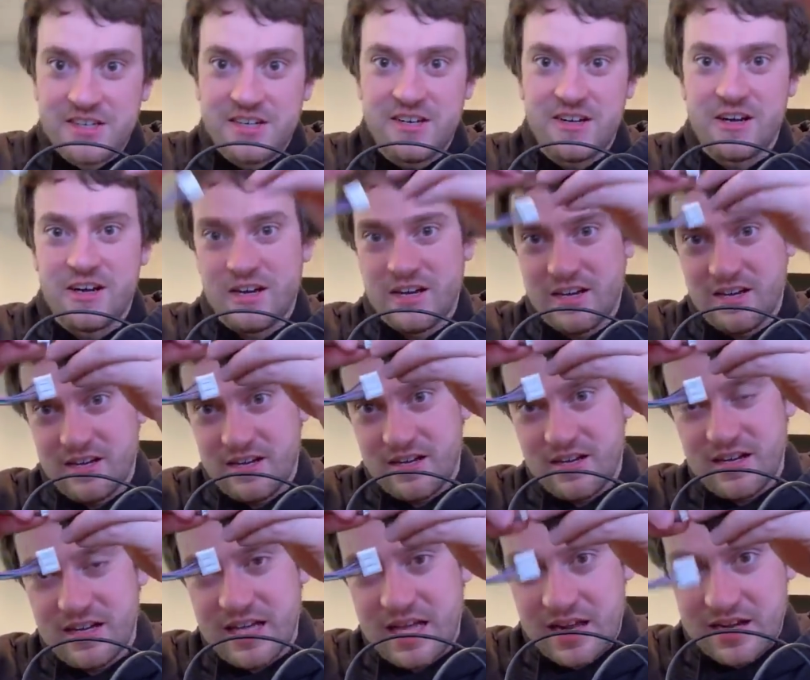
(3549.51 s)

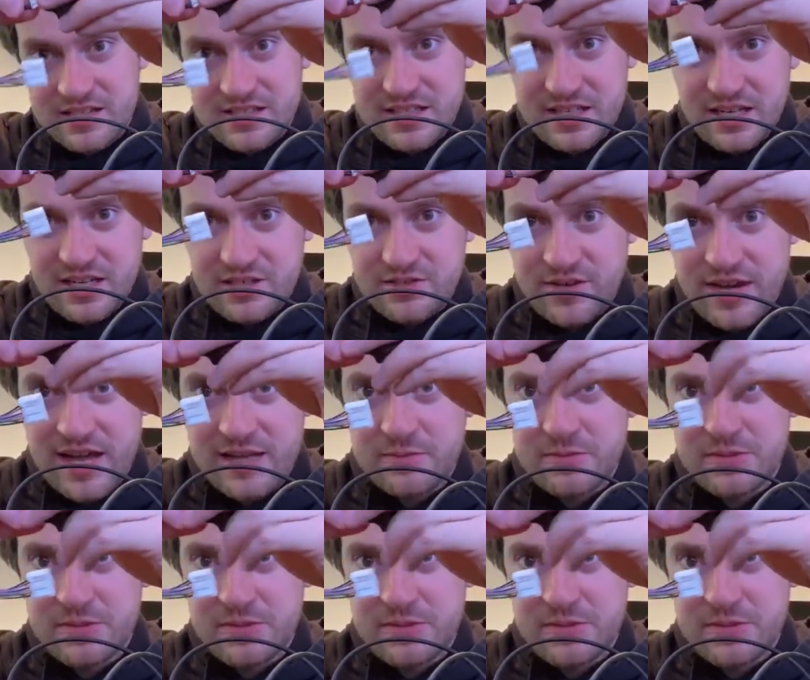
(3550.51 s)
Uh, how does it interact